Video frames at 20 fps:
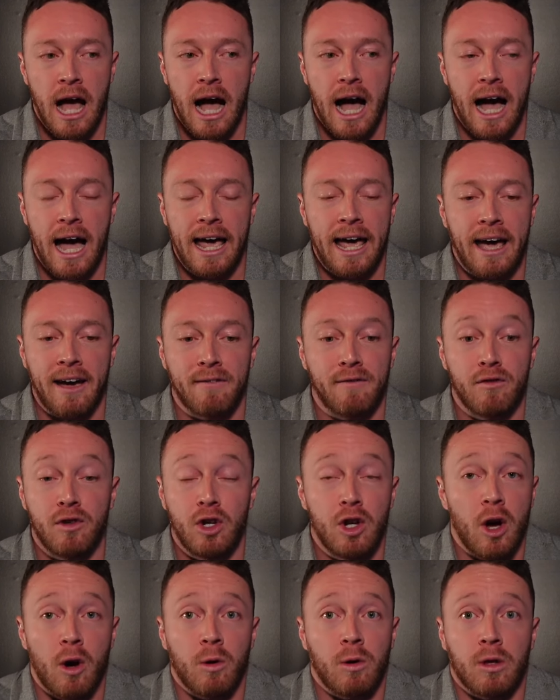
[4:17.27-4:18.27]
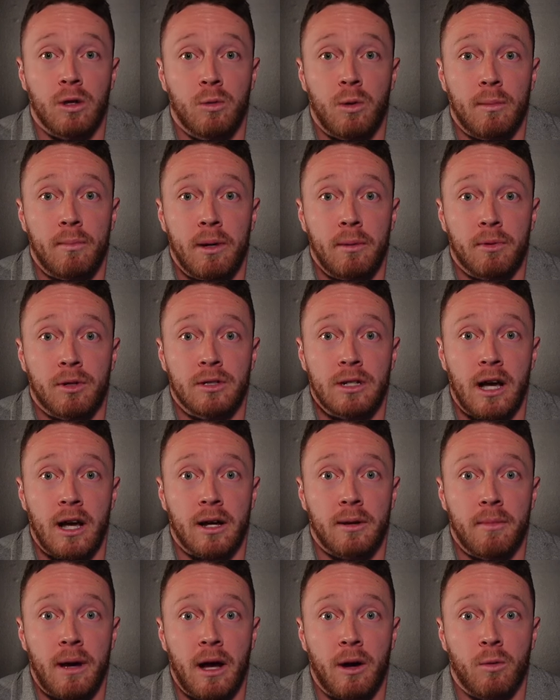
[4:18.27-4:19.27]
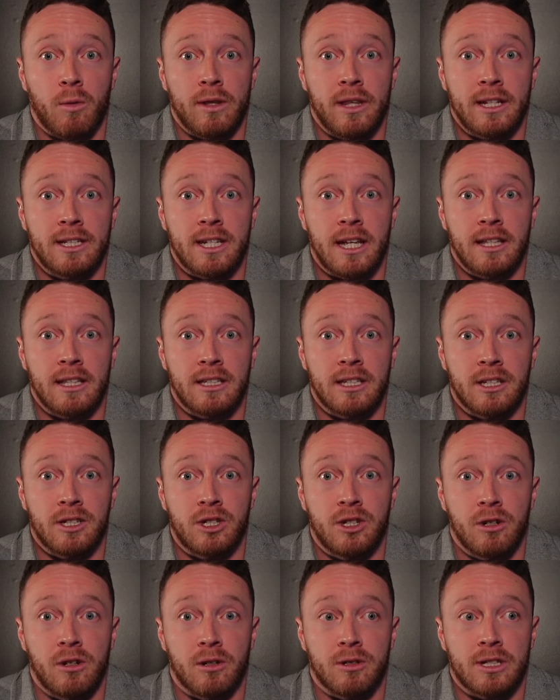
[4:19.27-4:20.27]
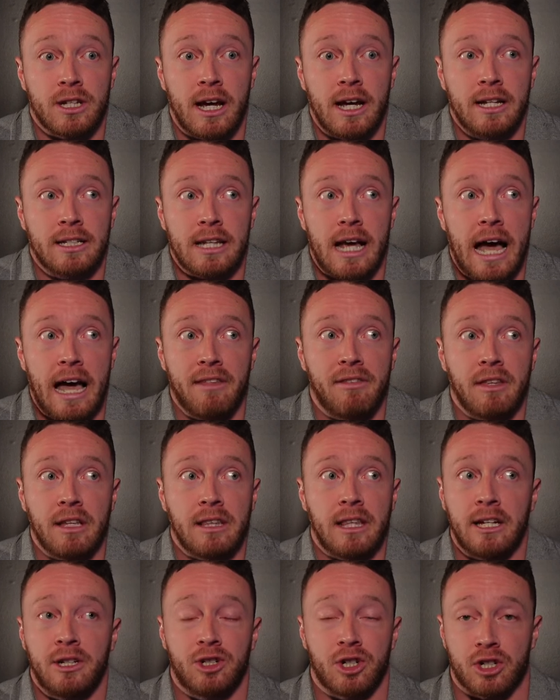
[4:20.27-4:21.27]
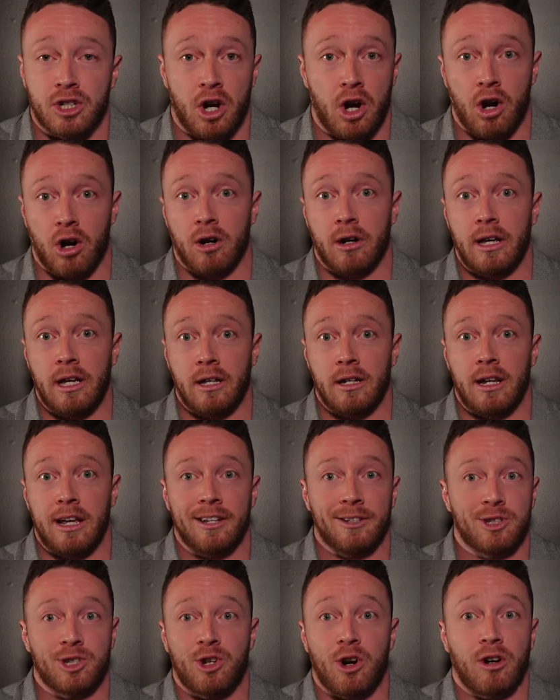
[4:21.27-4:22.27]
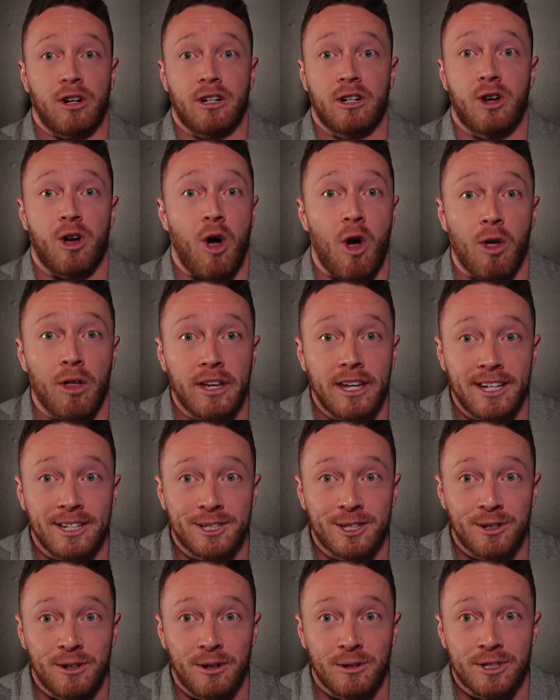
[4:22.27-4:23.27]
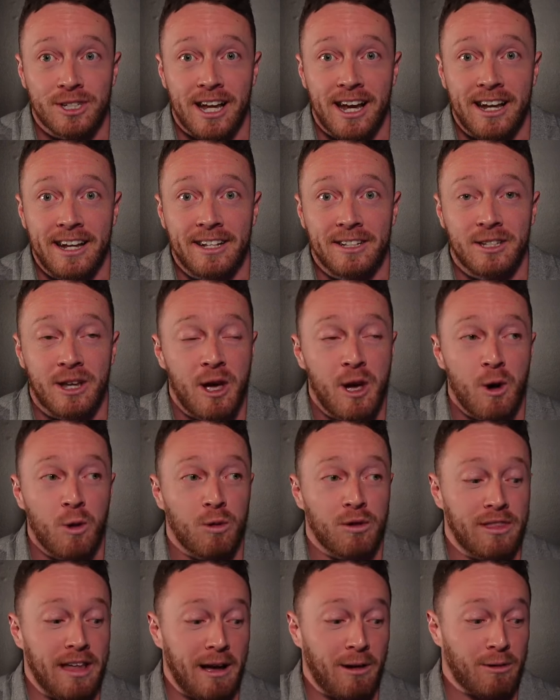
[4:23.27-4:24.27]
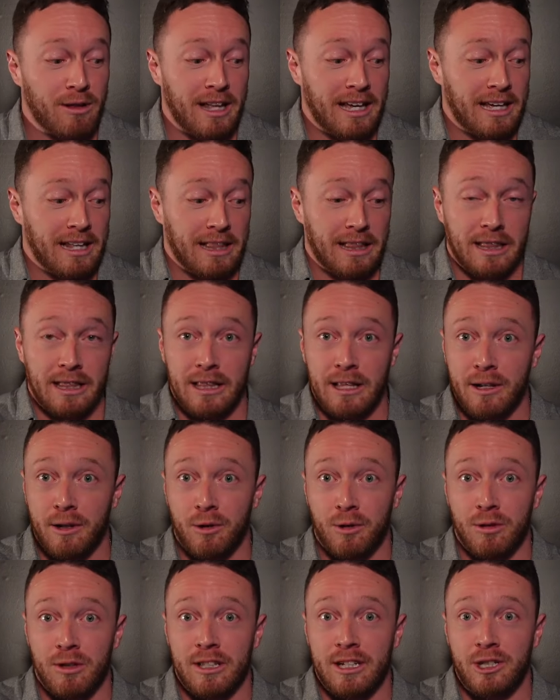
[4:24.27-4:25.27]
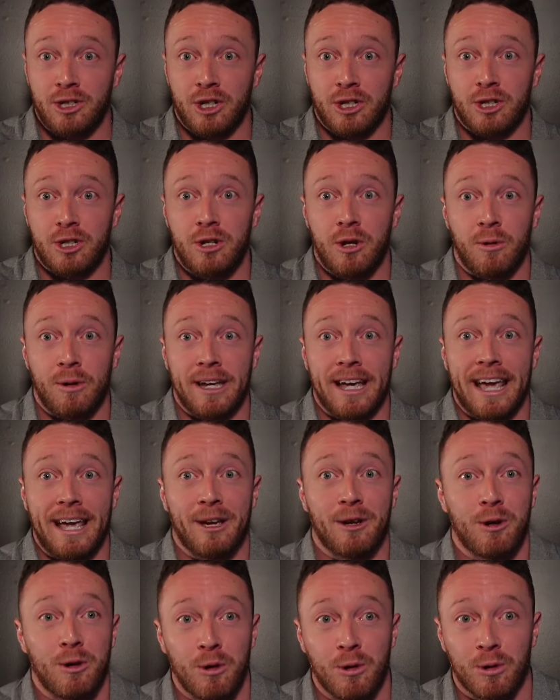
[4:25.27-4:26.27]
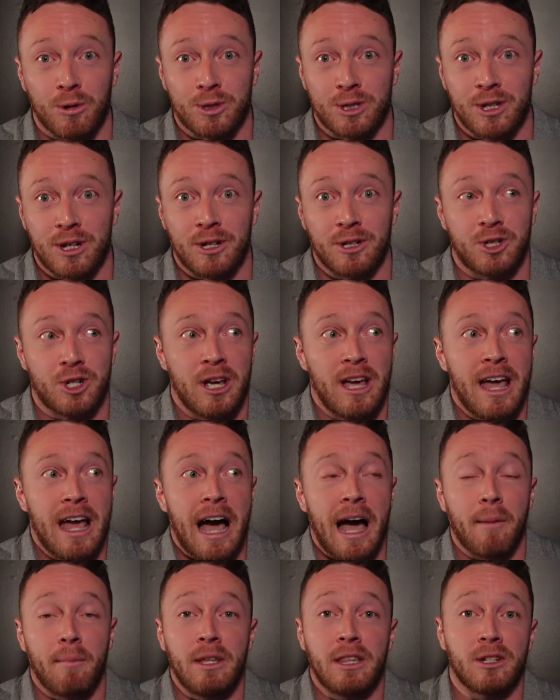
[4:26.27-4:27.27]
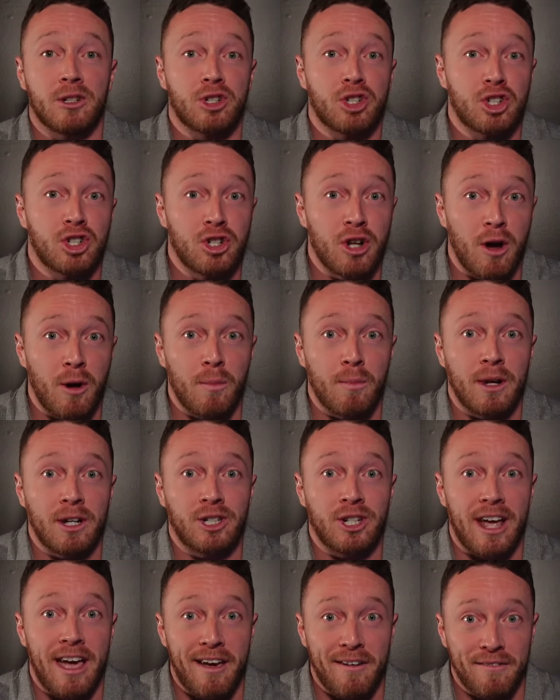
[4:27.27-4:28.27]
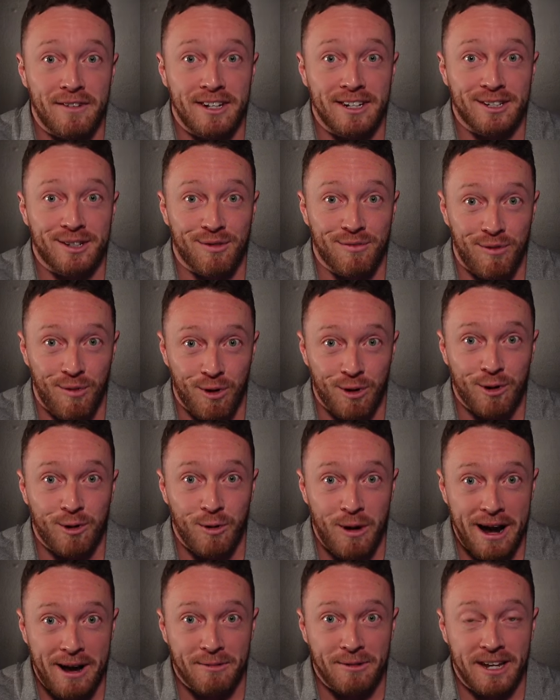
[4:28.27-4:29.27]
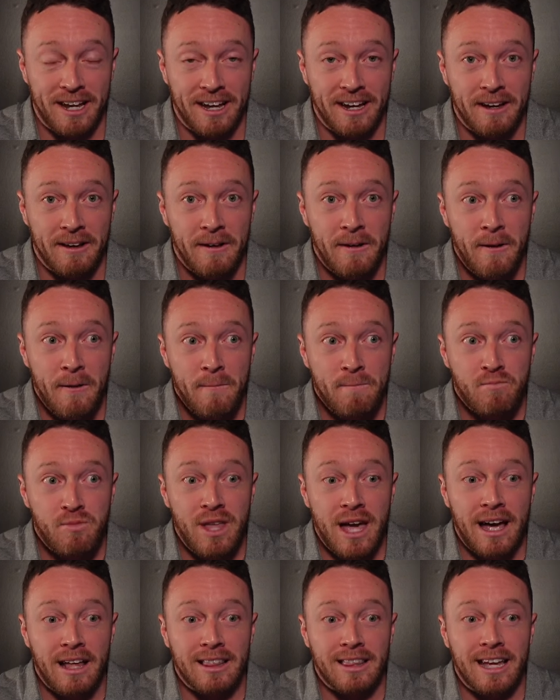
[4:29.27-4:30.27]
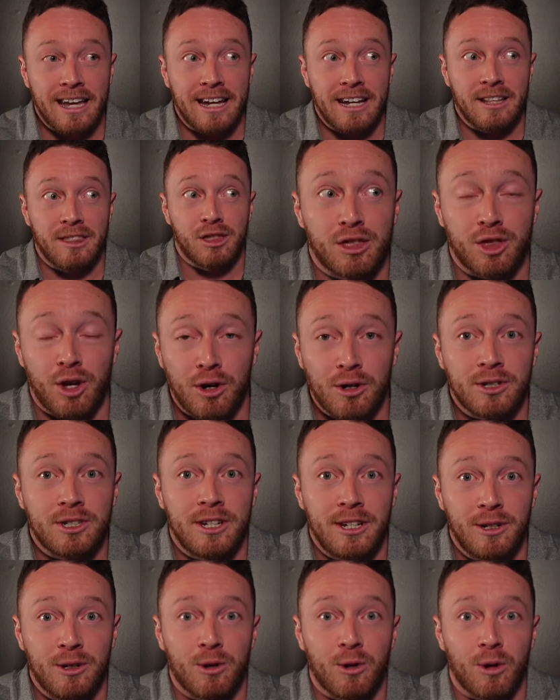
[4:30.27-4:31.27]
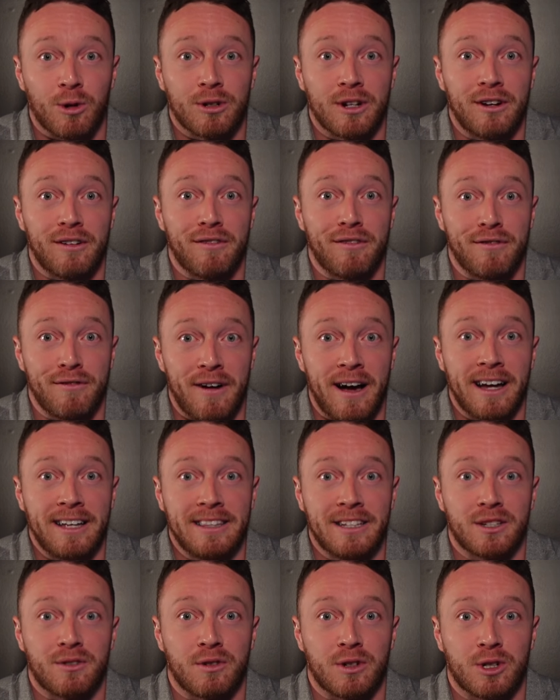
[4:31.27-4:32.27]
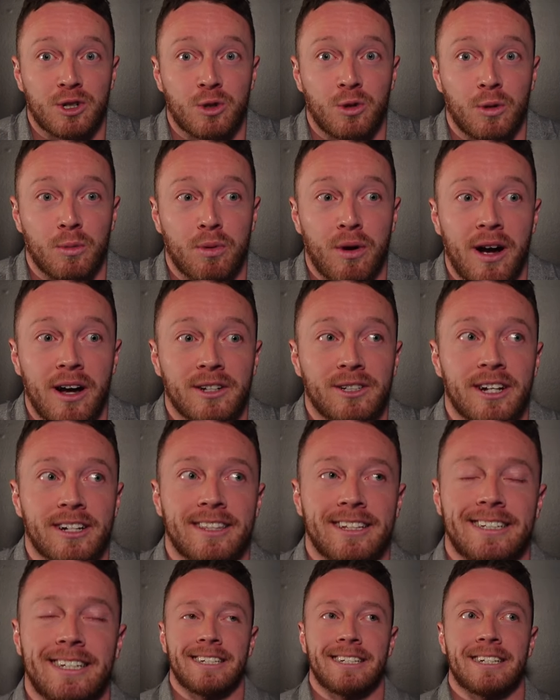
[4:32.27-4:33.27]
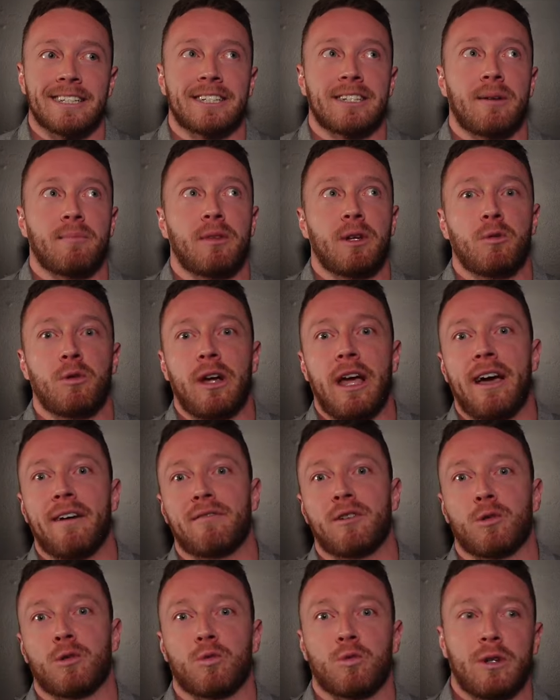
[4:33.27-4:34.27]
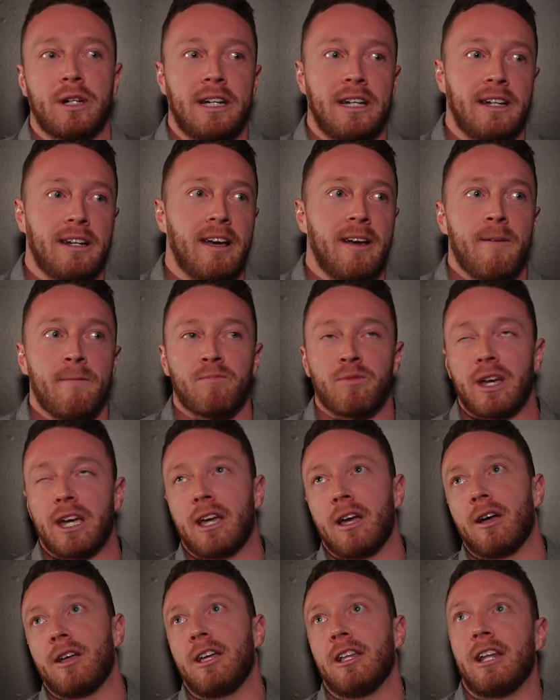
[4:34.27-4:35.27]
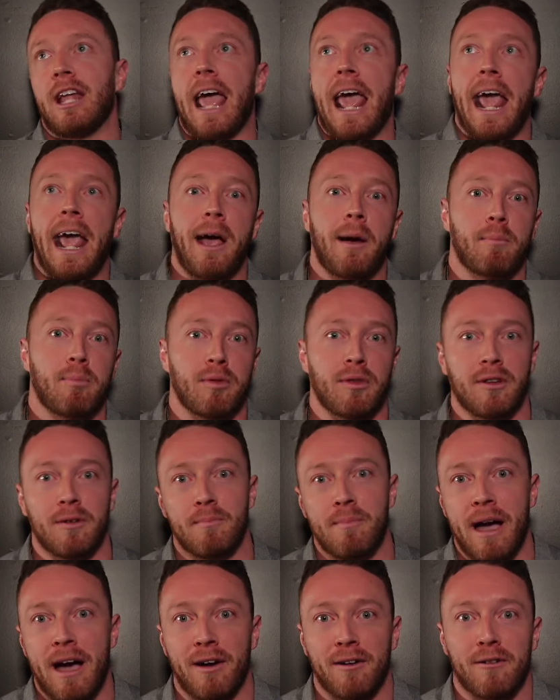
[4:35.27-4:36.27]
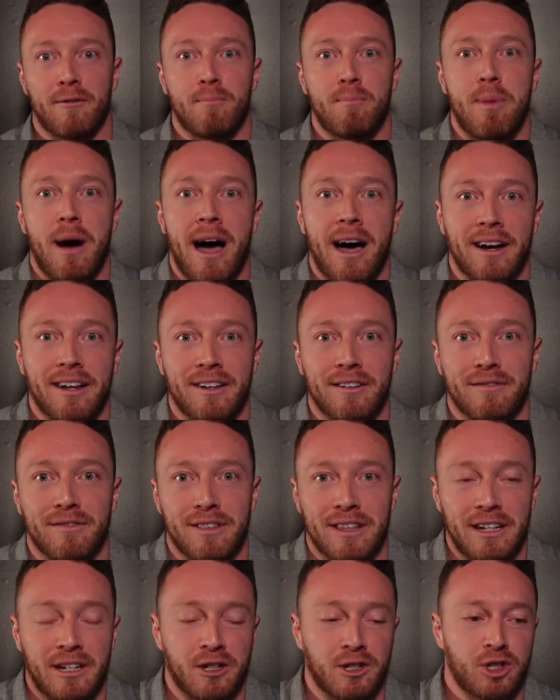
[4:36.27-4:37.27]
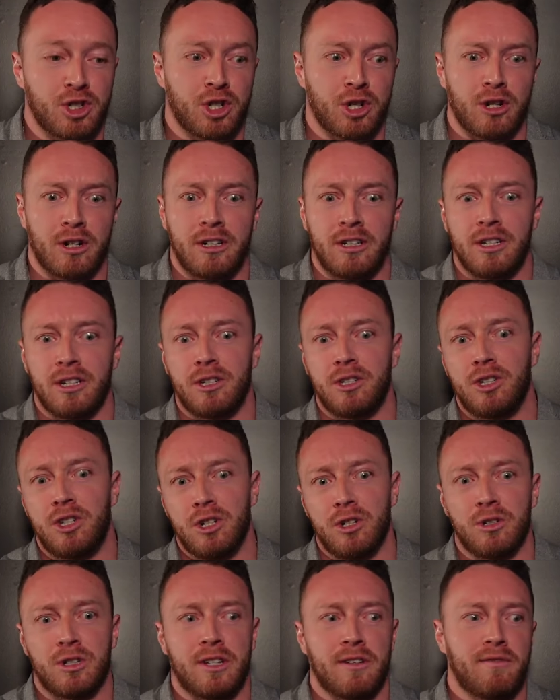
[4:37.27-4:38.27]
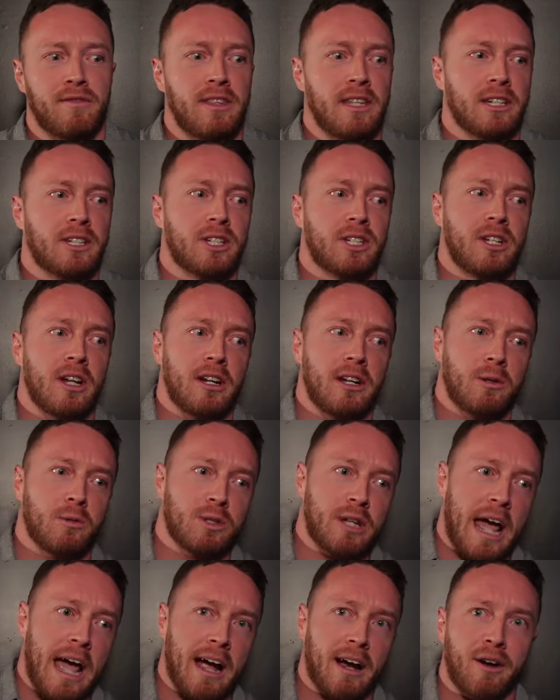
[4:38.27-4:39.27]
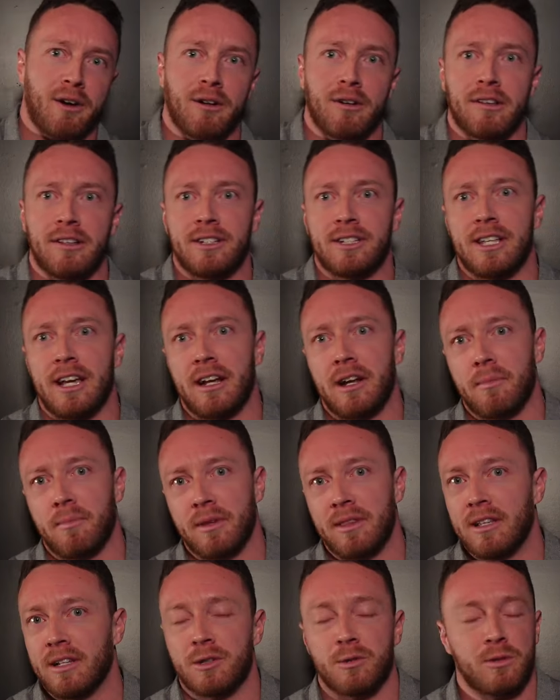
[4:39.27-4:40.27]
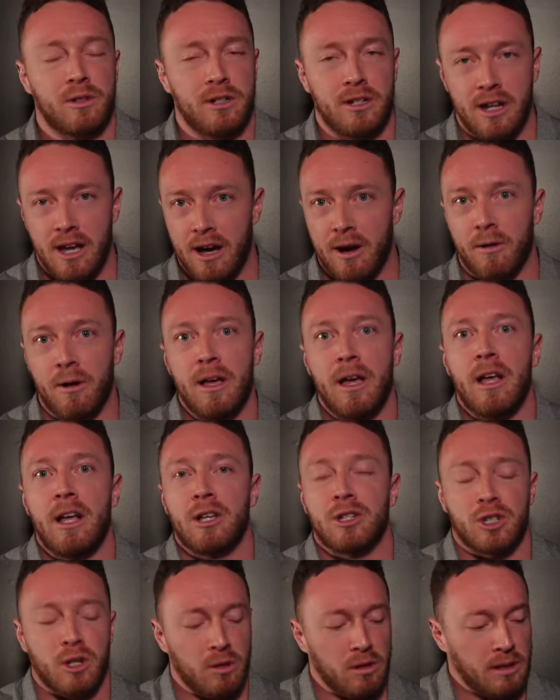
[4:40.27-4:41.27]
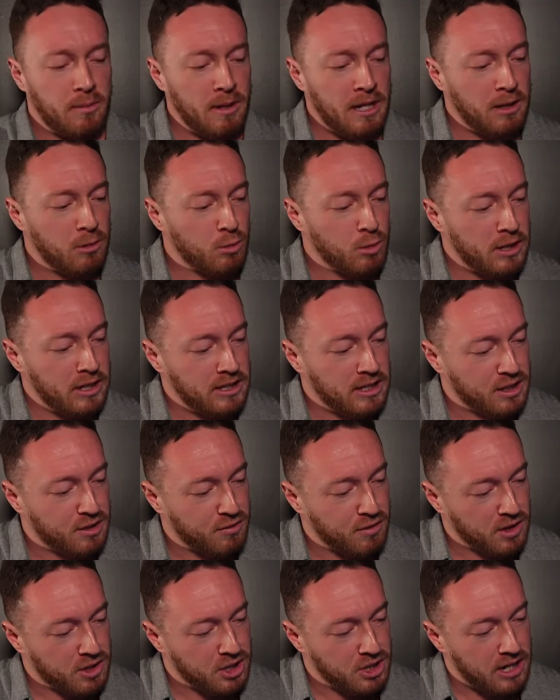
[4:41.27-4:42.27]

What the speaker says: I have no clue what people are talking about when they say this is pseudoscience. I think they just heard it and started calling it pseudoscience without like literally just doing a Google search. I mean, there's so much evidence for grounding that like a 13-year-old could find this for a school project. This isn't something where you have to read like an ample amount of body of literature and deduce if this study was accurately set up and this one, no. So let me read this first